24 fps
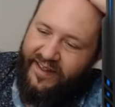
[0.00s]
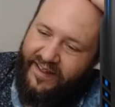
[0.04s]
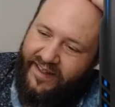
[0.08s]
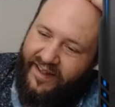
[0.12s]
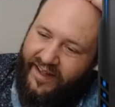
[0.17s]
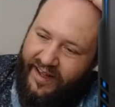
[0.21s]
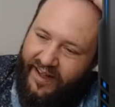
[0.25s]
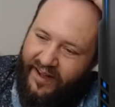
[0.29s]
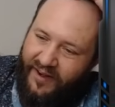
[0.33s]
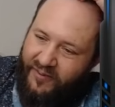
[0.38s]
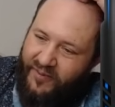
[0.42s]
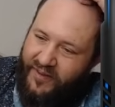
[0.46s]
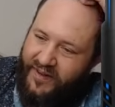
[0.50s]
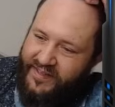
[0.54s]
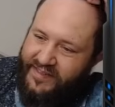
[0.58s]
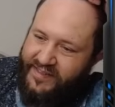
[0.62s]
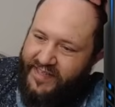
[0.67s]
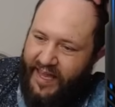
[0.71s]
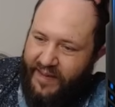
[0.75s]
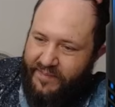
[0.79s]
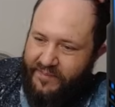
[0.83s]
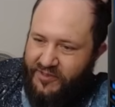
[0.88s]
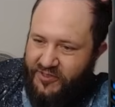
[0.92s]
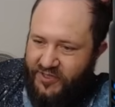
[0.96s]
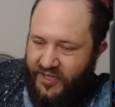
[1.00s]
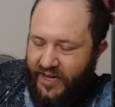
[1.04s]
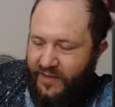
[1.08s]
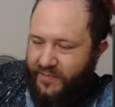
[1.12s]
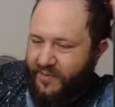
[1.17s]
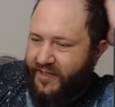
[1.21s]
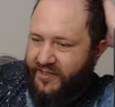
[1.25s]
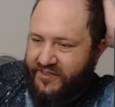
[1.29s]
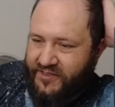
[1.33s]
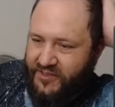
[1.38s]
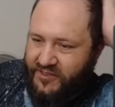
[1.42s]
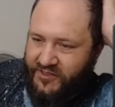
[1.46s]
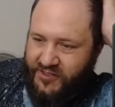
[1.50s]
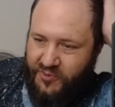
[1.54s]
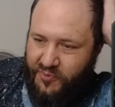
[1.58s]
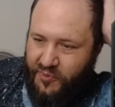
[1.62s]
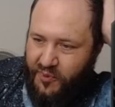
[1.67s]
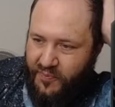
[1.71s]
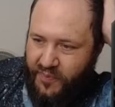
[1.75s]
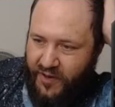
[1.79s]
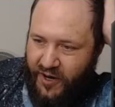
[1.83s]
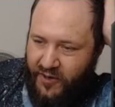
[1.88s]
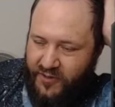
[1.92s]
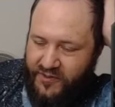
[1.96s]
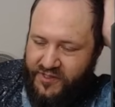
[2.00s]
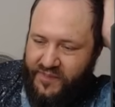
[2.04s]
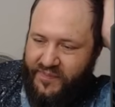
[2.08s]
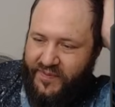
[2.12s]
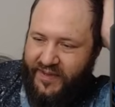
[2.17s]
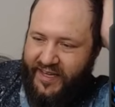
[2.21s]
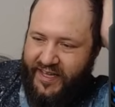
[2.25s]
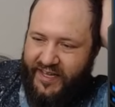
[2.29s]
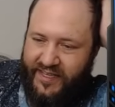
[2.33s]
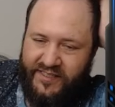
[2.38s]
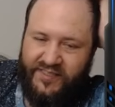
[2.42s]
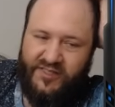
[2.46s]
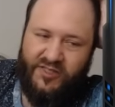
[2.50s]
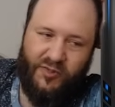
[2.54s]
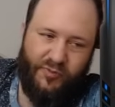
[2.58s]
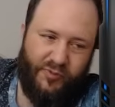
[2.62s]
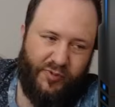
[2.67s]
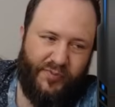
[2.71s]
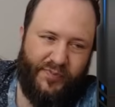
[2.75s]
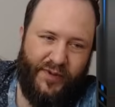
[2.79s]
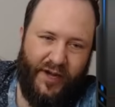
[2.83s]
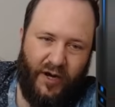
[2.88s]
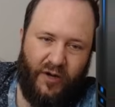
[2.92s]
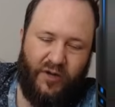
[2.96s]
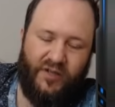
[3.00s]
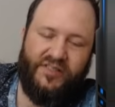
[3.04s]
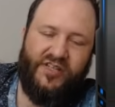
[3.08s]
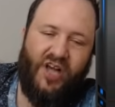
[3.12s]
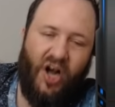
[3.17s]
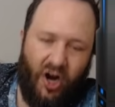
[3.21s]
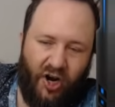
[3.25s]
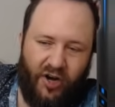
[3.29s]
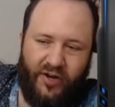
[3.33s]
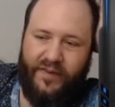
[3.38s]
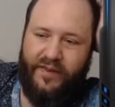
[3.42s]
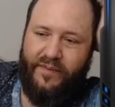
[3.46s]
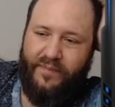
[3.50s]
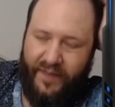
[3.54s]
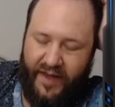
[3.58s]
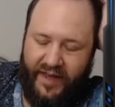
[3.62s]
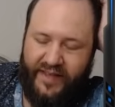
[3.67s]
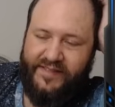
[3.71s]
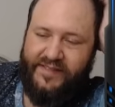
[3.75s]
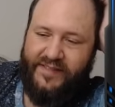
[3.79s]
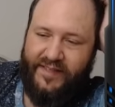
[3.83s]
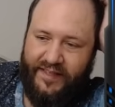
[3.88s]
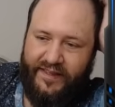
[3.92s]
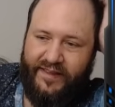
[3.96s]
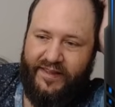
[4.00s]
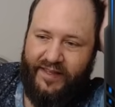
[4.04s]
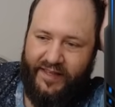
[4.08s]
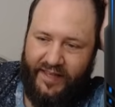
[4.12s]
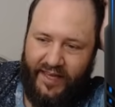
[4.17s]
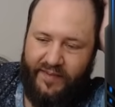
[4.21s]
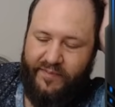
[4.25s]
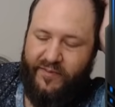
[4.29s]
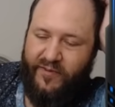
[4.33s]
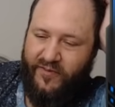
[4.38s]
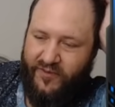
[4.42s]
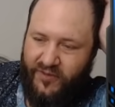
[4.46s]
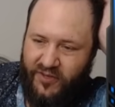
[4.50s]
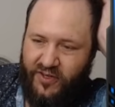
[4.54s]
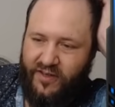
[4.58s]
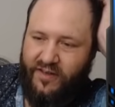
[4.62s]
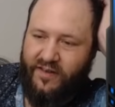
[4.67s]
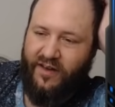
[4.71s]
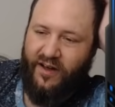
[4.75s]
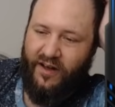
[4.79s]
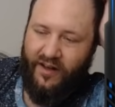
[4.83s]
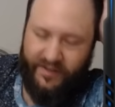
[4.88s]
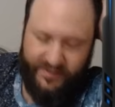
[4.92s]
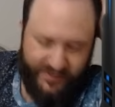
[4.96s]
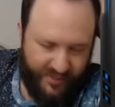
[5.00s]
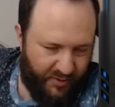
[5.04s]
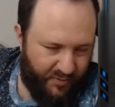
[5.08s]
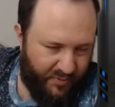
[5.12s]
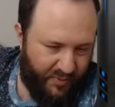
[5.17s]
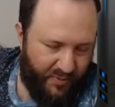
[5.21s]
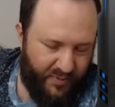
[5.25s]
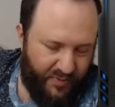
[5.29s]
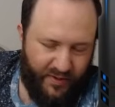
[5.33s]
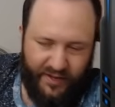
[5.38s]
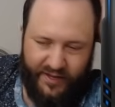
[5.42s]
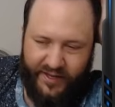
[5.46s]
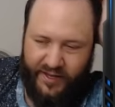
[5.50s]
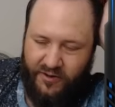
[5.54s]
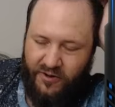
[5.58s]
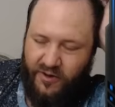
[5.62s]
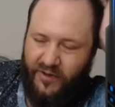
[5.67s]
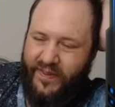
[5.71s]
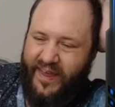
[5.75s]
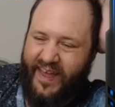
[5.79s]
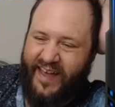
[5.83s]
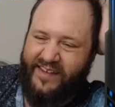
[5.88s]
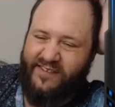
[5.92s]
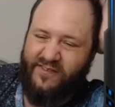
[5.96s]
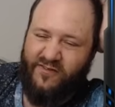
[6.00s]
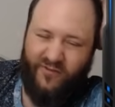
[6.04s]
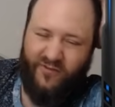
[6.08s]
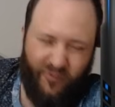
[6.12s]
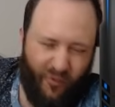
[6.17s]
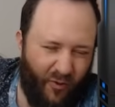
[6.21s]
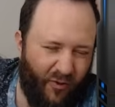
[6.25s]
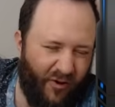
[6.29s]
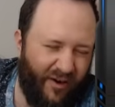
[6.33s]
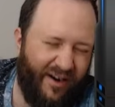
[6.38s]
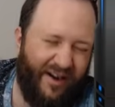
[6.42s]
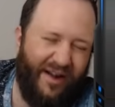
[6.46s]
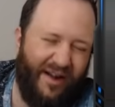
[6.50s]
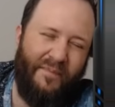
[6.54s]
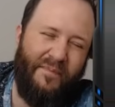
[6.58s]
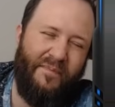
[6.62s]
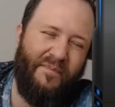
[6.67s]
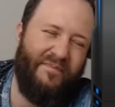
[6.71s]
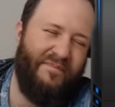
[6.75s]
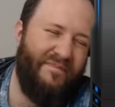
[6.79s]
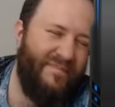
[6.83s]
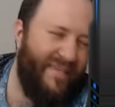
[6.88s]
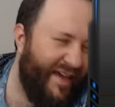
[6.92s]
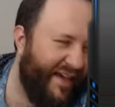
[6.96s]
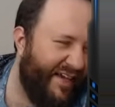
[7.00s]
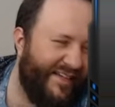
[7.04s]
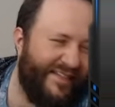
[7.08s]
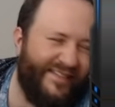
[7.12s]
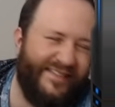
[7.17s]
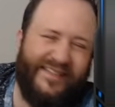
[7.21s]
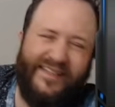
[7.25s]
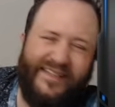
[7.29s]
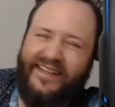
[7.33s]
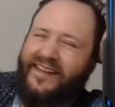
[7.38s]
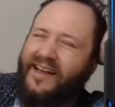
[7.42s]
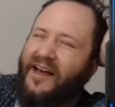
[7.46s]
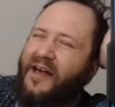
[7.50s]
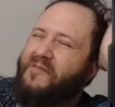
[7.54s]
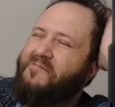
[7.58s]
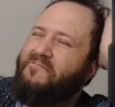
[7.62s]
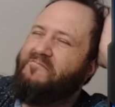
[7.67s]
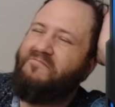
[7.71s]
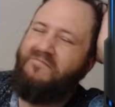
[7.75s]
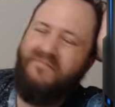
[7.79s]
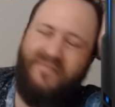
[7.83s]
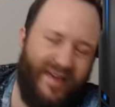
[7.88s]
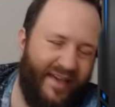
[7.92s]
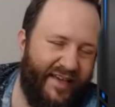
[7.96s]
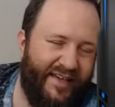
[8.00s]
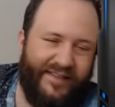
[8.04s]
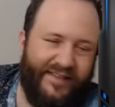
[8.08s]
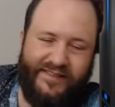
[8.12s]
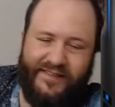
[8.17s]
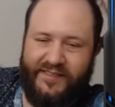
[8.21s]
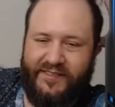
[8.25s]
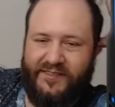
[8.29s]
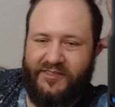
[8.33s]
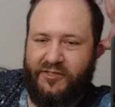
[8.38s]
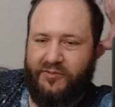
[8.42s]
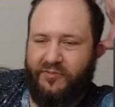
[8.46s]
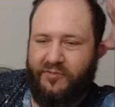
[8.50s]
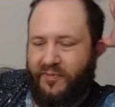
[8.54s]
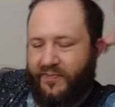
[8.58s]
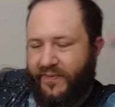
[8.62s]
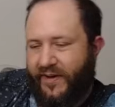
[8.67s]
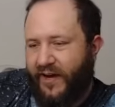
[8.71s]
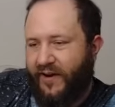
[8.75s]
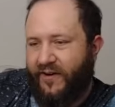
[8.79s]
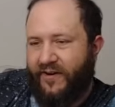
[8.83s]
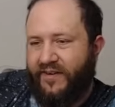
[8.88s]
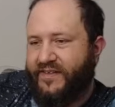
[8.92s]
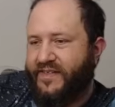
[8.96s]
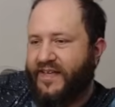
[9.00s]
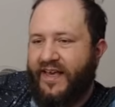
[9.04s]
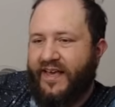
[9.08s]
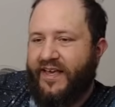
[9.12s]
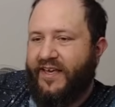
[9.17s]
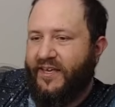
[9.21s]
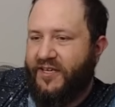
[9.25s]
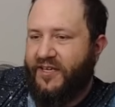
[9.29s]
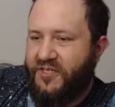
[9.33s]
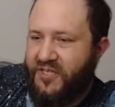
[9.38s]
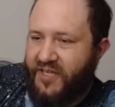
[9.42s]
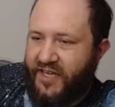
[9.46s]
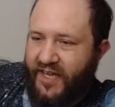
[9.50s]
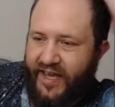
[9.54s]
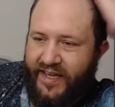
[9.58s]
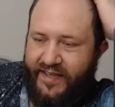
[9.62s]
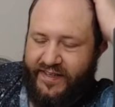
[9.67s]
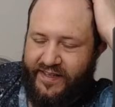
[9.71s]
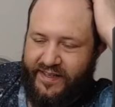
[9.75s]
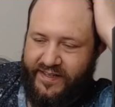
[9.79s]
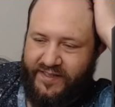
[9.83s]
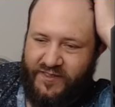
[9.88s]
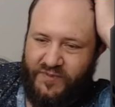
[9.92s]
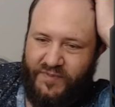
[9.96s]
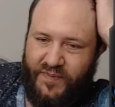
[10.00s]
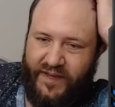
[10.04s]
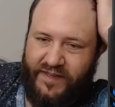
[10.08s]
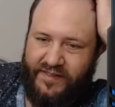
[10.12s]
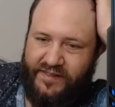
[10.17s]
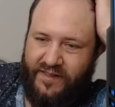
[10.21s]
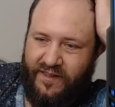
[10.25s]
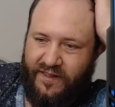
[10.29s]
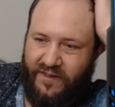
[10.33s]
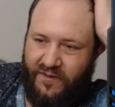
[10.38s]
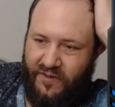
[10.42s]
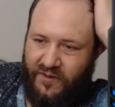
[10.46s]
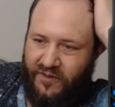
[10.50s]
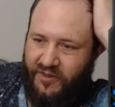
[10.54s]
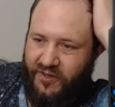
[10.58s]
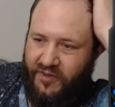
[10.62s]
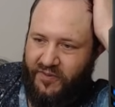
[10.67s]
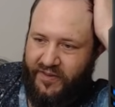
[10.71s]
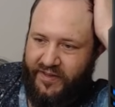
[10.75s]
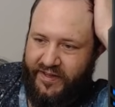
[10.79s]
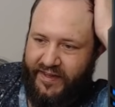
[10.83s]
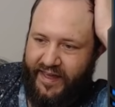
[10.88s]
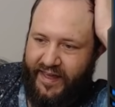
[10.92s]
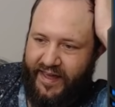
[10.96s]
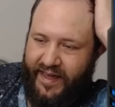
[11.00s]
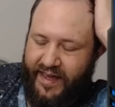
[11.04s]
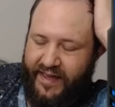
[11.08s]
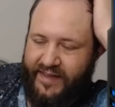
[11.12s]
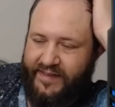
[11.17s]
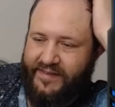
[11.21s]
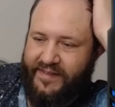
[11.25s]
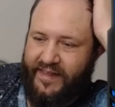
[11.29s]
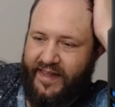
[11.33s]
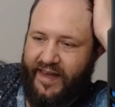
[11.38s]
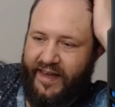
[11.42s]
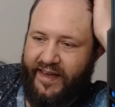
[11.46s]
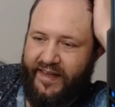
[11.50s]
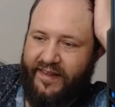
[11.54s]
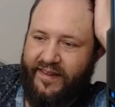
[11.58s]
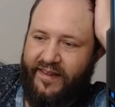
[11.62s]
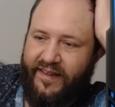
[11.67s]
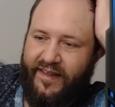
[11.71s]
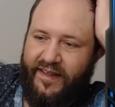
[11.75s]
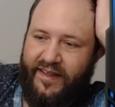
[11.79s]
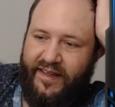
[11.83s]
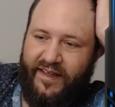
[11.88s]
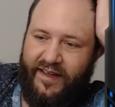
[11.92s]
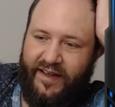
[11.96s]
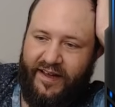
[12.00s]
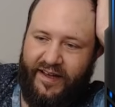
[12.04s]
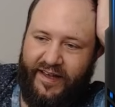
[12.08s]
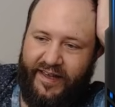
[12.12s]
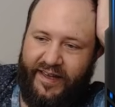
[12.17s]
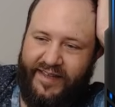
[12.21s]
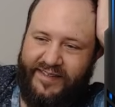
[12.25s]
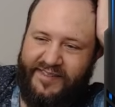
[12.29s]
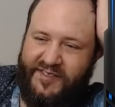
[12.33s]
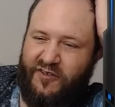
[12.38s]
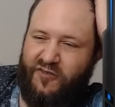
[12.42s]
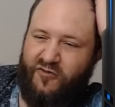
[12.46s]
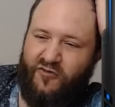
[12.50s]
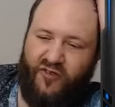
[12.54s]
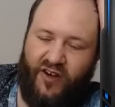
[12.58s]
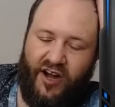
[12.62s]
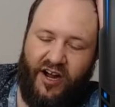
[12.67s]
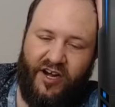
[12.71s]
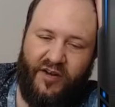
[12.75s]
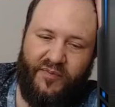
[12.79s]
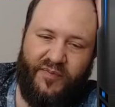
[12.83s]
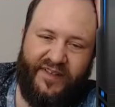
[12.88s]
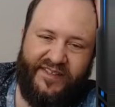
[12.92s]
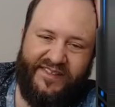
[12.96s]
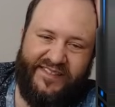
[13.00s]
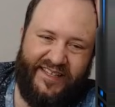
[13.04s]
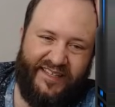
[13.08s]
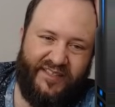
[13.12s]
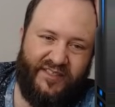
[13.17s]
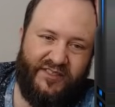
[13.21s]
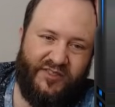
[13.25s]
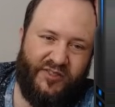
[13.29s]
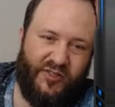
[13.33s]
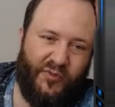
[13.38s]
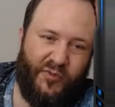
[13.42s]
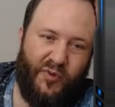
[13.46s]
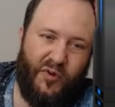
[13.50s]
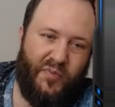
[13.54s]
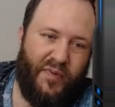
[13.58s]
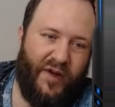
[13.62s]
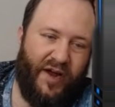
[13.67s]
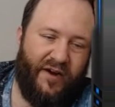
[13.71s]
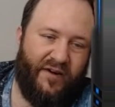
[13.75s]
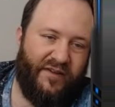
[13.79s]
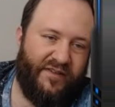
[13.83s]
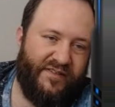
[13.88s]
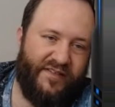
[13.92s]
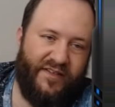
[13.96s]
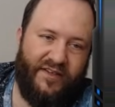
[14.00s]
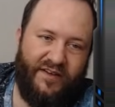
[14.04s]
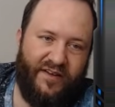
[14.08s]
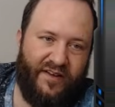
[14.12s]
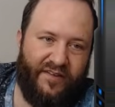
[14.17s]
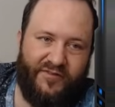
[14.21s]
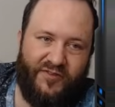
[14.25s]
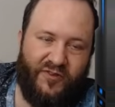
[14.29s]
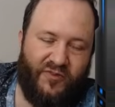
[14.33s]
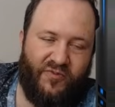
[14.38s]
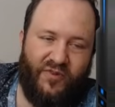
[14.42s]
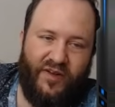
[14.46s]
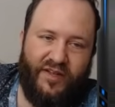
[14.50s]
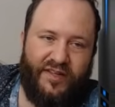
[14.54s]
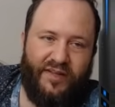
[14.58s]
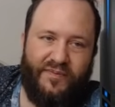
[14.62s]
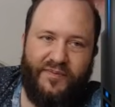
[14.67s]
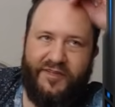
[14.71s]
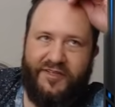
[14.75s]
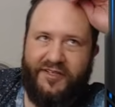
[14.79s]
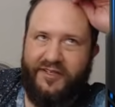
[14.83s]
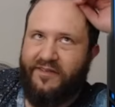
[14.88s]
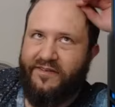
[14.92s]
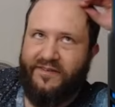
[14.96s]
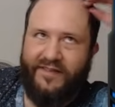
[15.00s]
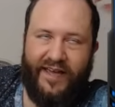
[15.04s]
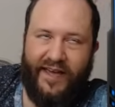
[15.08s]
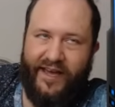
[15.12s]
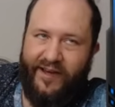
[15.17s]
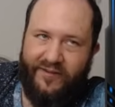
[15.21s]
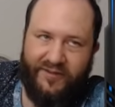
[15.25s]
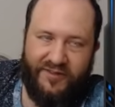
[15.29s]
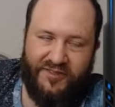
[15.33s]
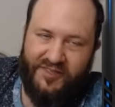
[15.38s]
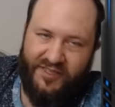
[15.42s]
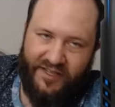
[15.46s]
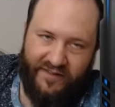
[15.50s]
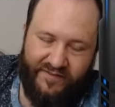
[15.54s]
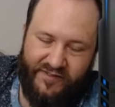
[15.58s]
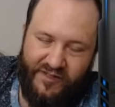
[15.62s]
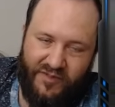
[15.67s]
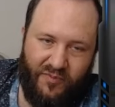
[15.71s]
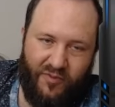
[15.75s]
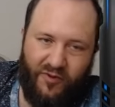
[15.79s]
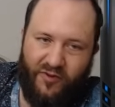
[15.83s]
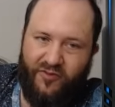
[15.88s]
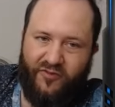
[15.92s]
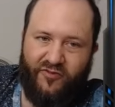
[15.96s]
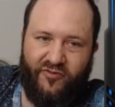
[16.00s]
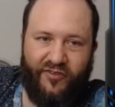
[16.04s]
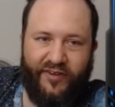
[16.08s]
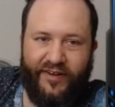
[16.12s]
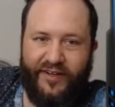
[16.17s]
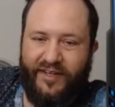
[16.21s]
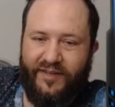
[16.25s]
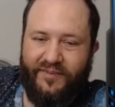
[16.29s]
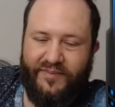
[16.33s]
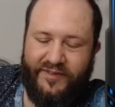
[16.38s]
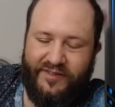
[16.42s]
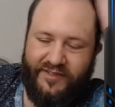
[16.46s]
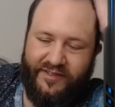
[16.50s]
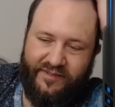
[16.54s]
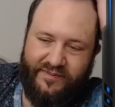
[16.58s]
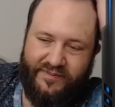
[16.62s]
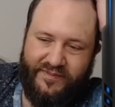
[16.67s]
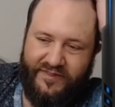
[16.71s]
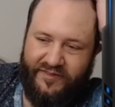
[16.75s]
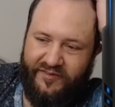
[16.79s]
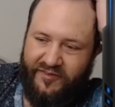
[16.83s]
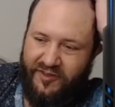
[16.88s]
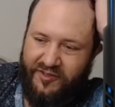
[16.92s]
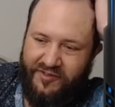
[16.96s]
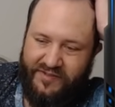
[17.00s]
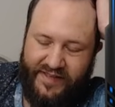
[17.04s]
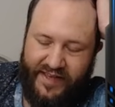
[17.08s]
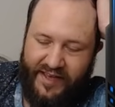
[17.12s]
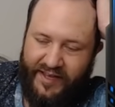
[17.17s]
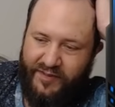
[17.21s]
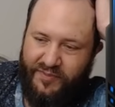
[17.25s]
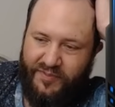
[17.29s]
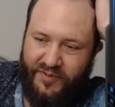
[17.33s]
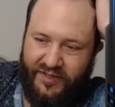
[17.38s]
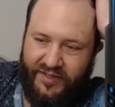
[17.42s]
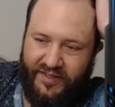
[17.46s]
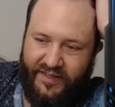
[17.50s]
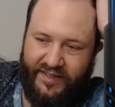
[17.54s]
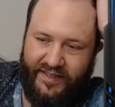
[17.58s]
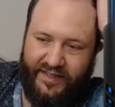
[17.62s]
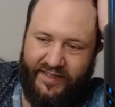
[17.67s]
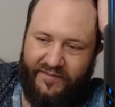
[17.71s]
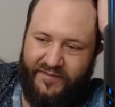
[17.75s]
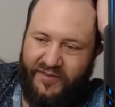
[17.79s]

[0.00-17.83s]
Uh, wins games straight up because of superpowers. I mean, his superpowers are the best in the game. If you took a super a hero that has four amazing, amazing superpowers, Hugh Giganticus is basically the only one that has that. Uh, he has environments in his superpowers, so you don't have to run them in your deck, which gives you more freedom in terms of your deck building.